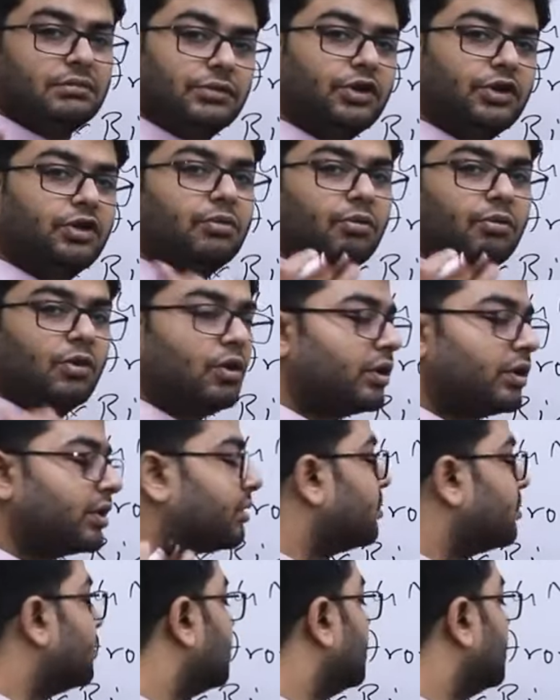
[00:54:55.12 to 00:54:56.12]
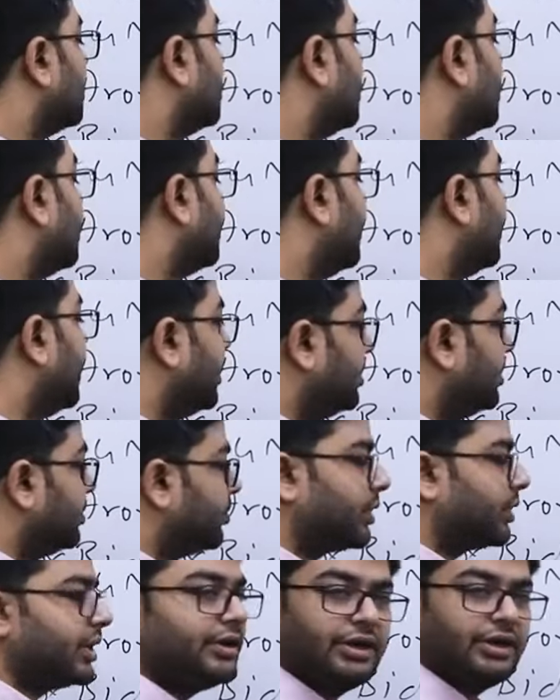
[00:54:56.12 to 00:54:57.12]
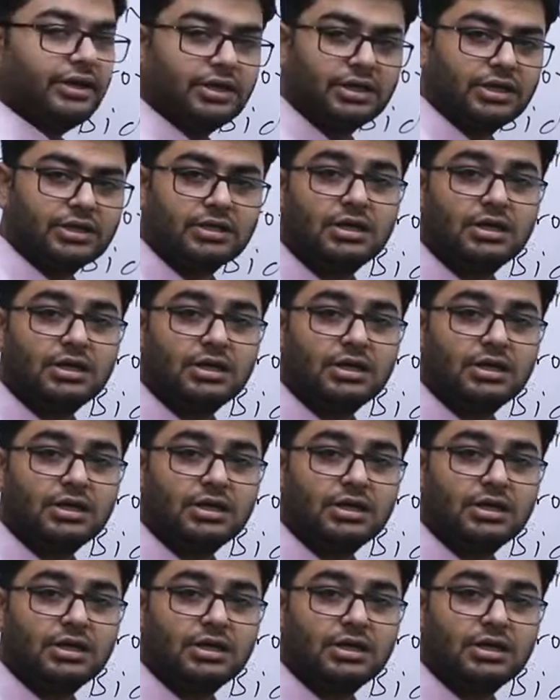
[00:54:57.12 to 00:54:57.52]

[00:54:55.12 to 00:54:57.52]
you know, more reading, you can read.